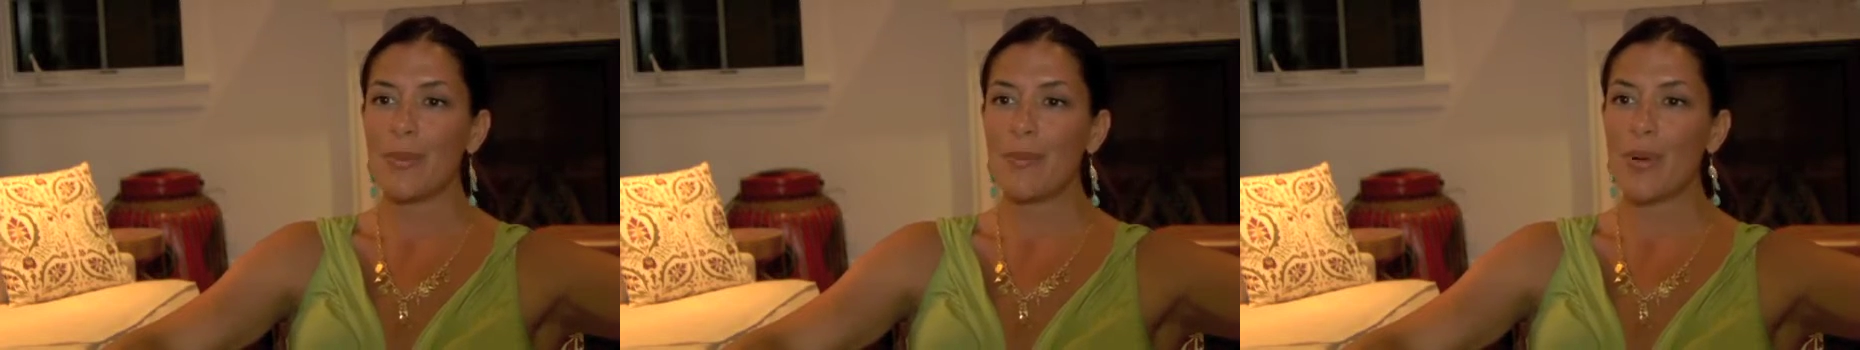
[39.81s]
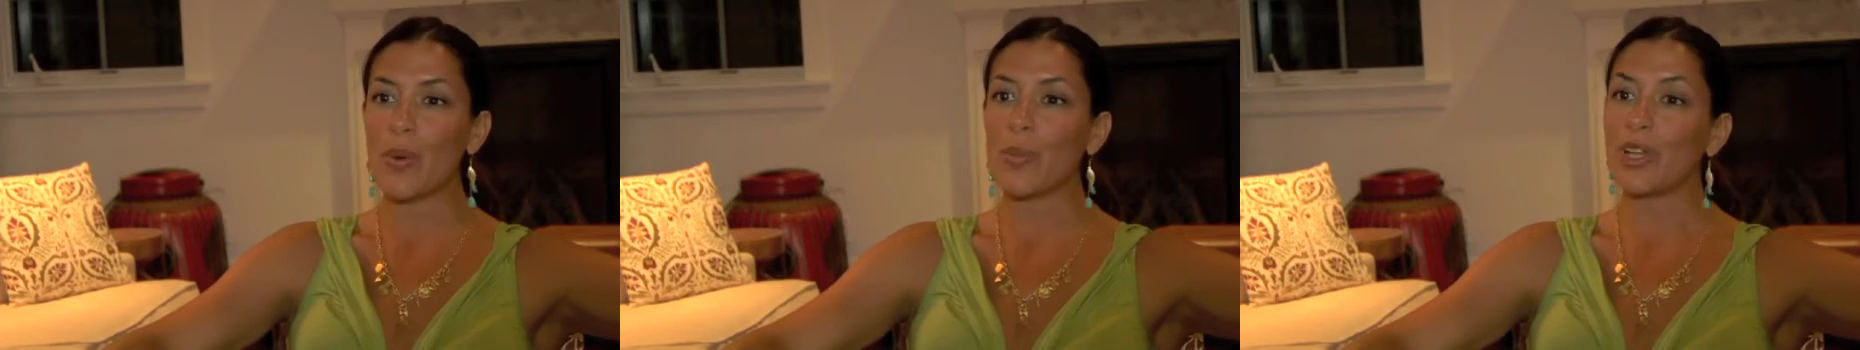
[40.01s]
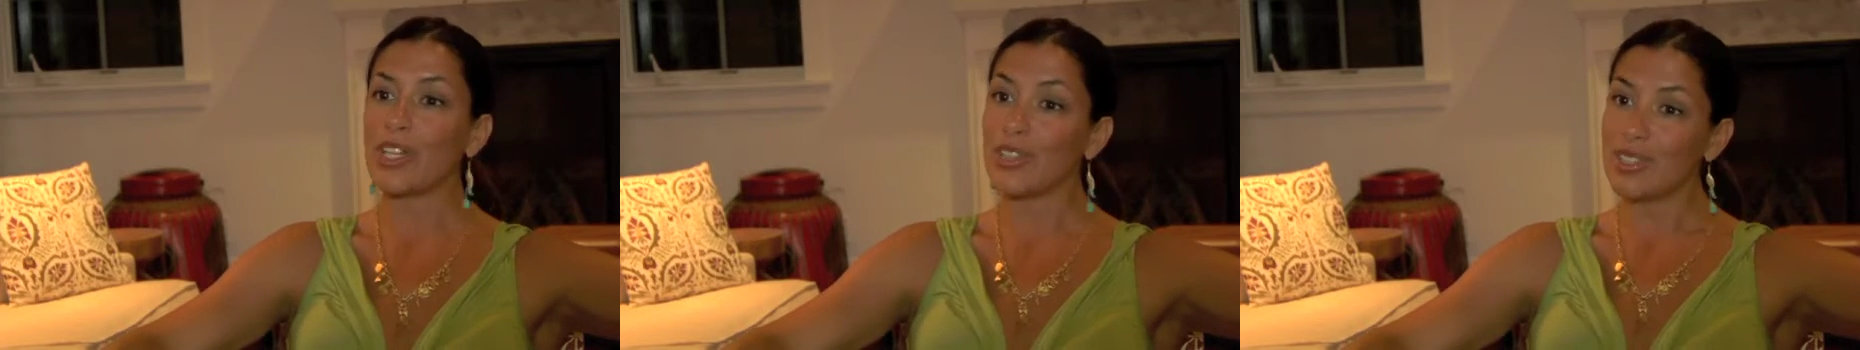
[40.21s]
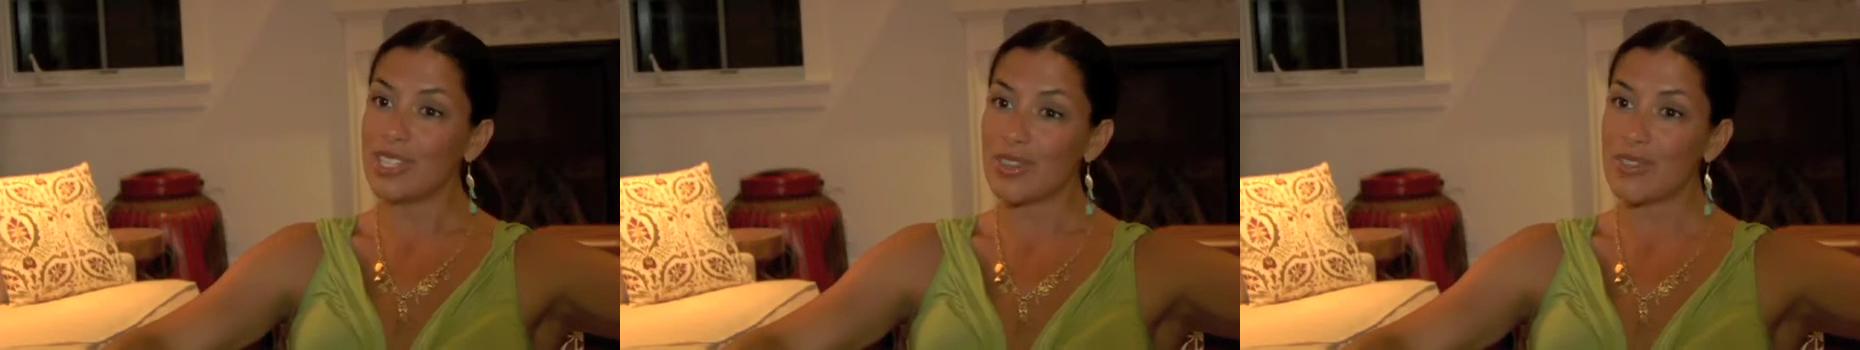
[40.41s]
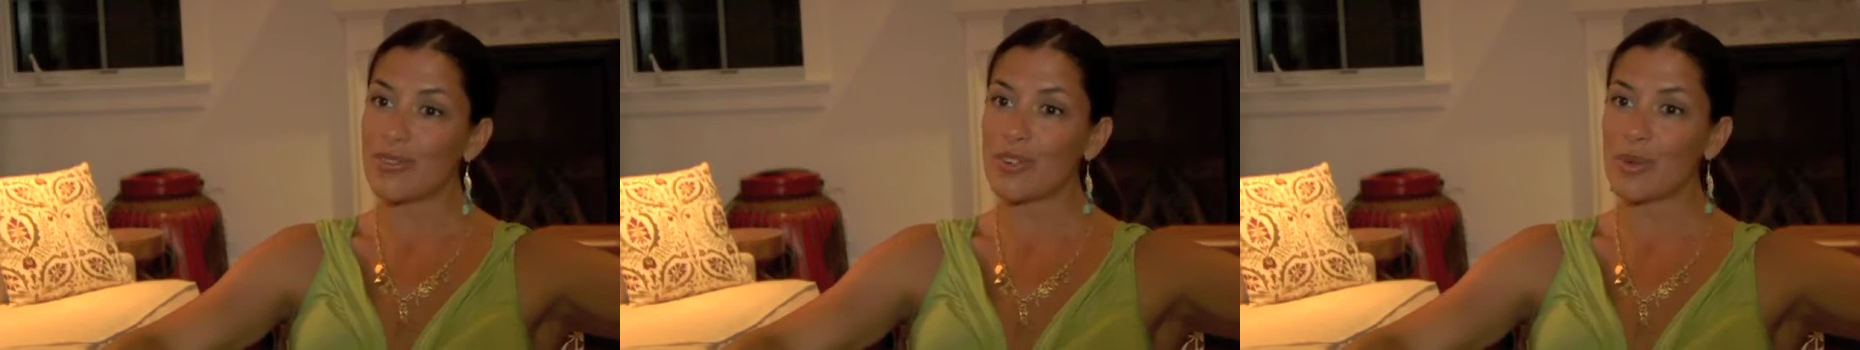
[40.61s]
But when you
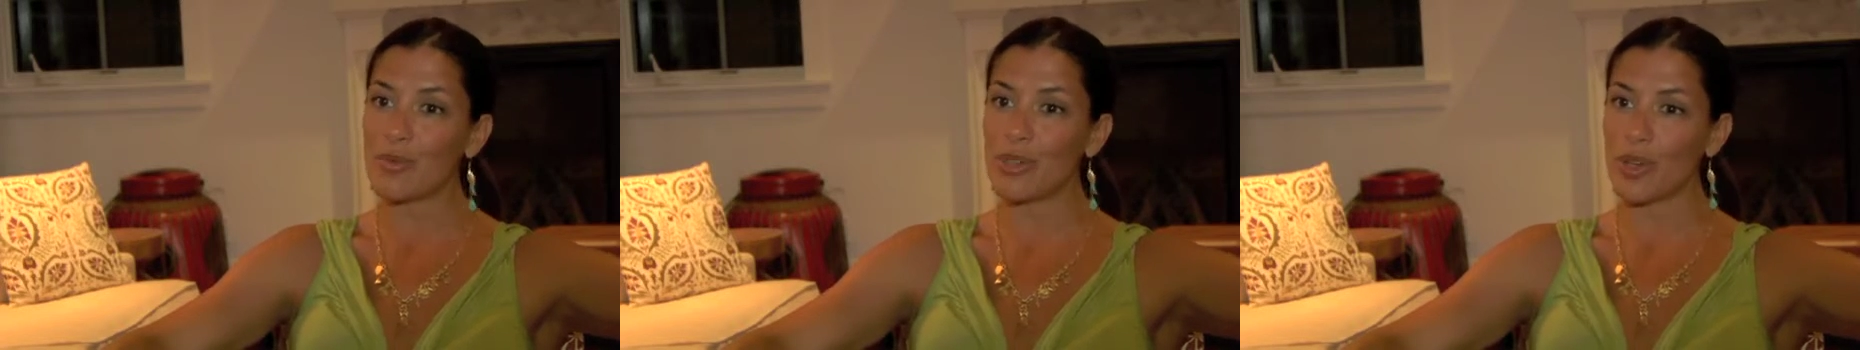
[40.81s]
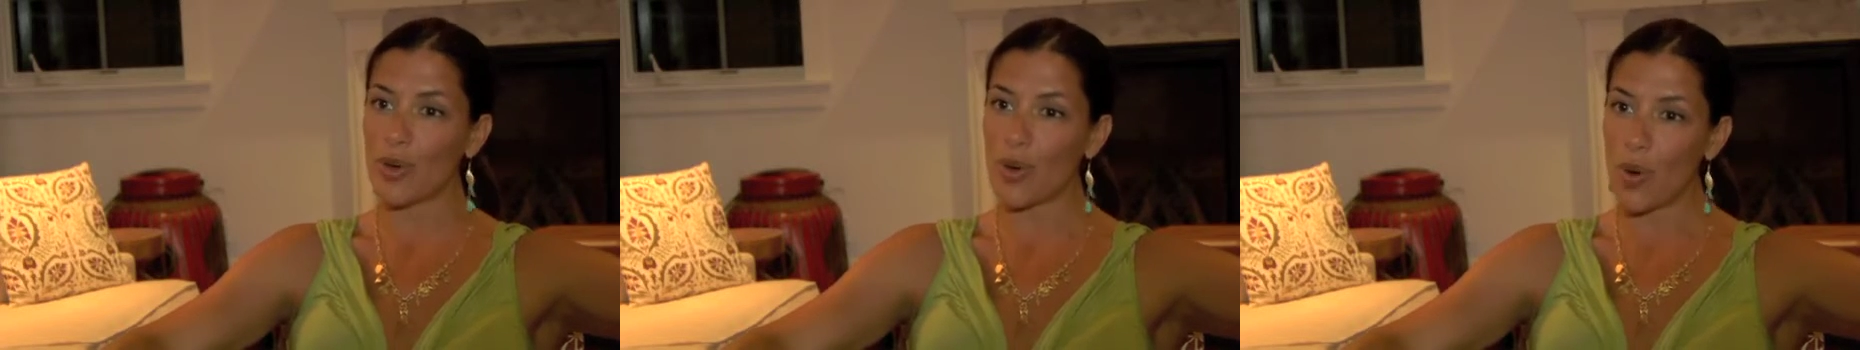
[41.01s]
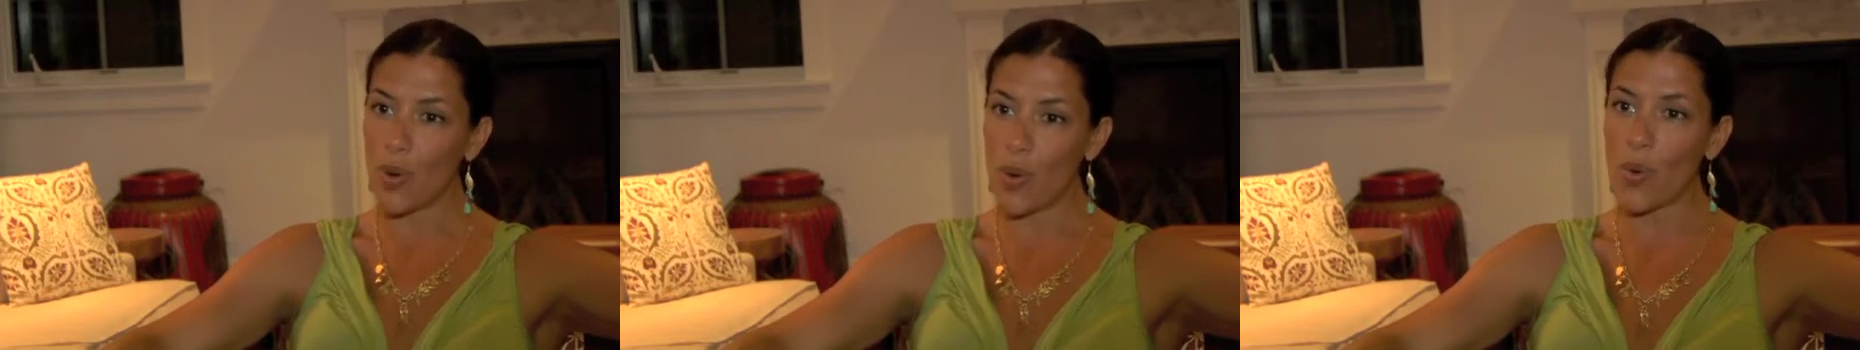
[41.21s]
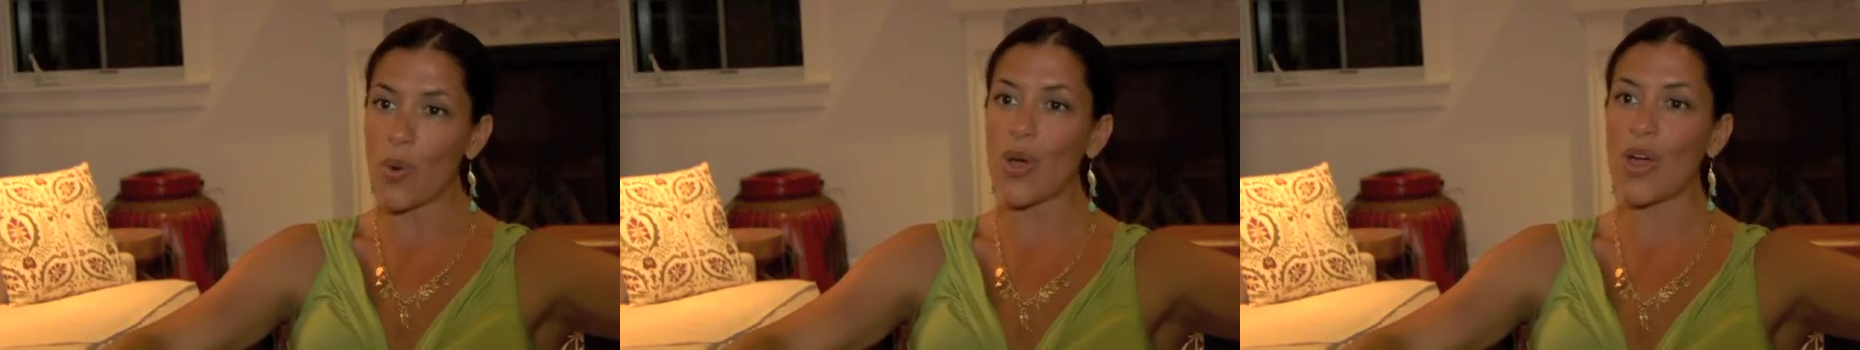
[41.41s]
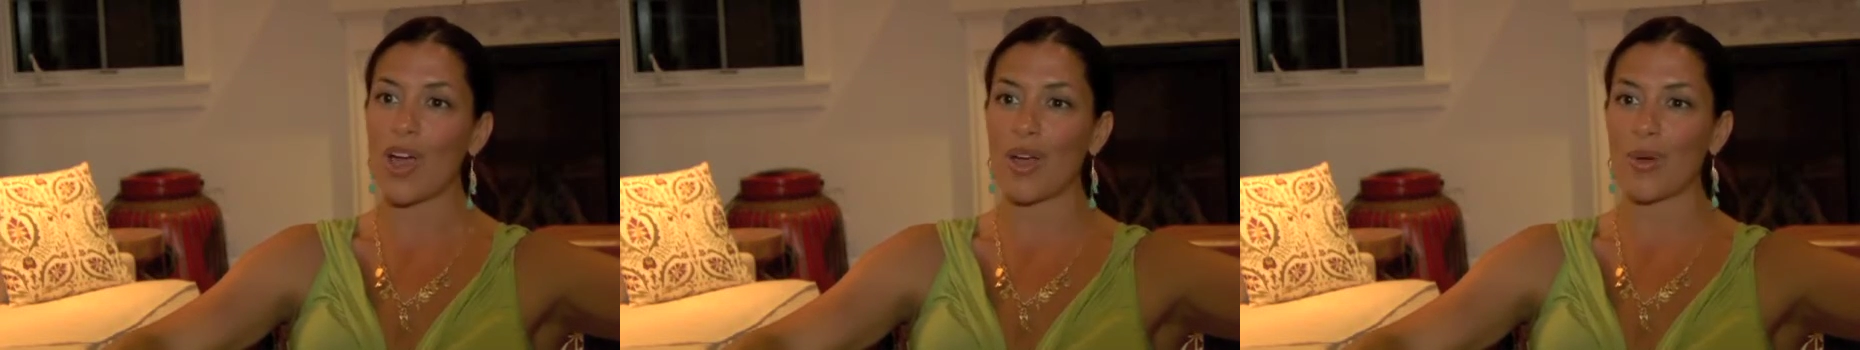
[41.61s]
live from your
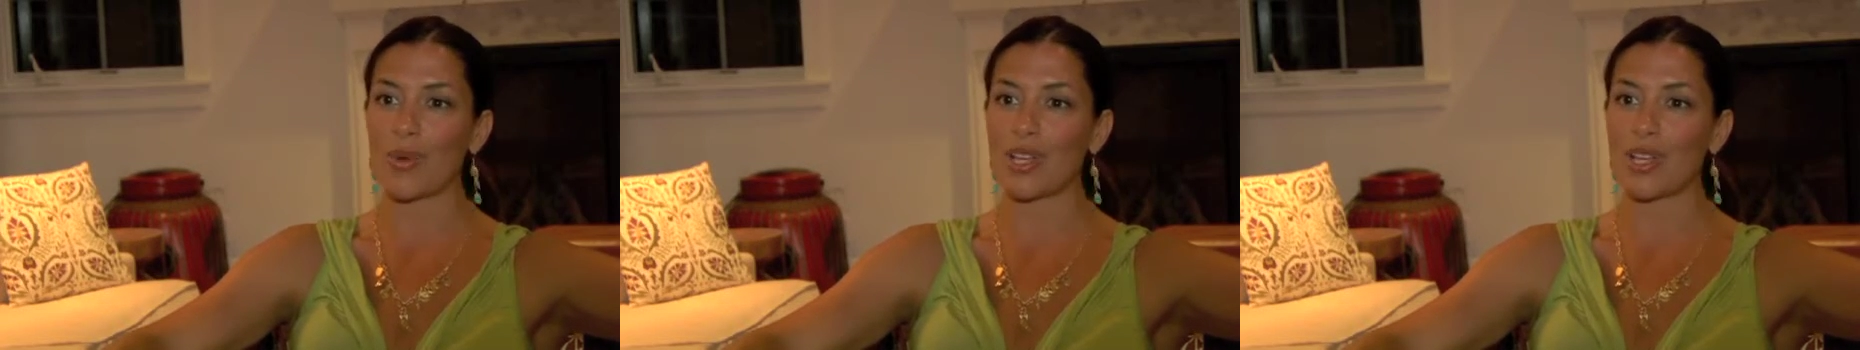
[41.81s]
core,